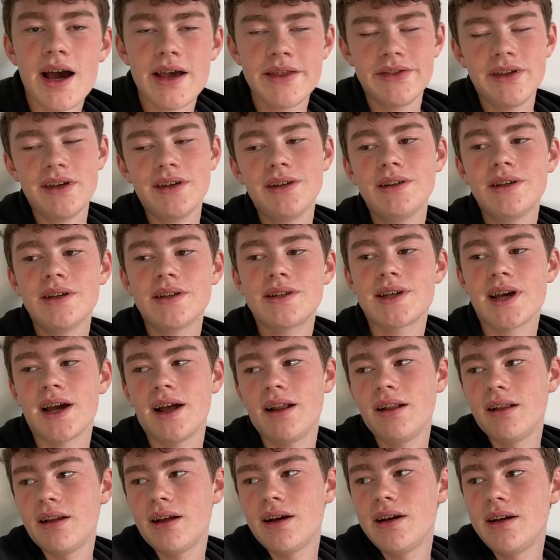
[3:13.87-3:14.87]
think
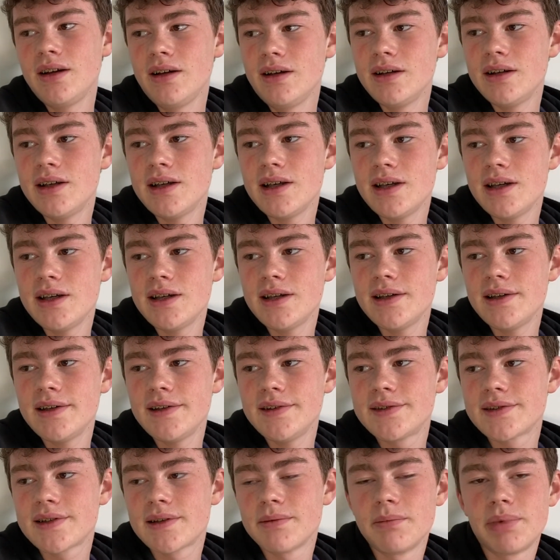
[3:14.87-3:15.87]
Nutella
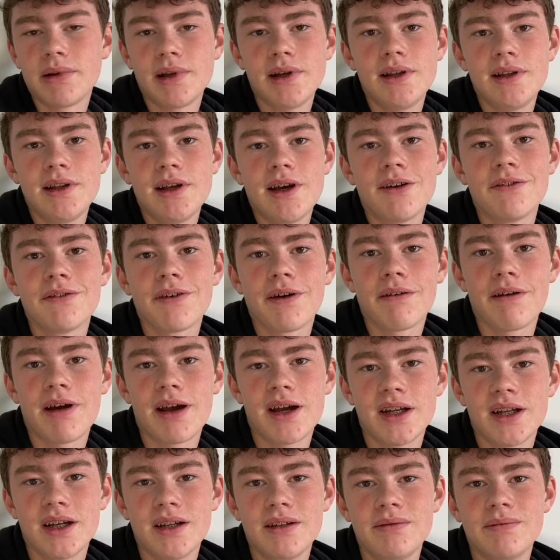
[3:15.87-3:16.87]
is completely
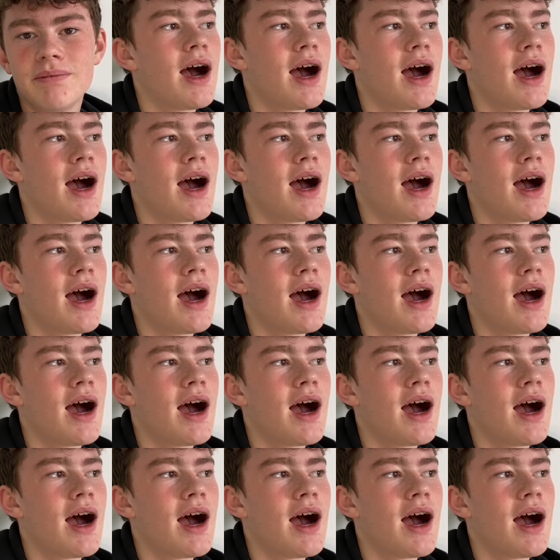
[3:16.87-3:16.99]
overrated.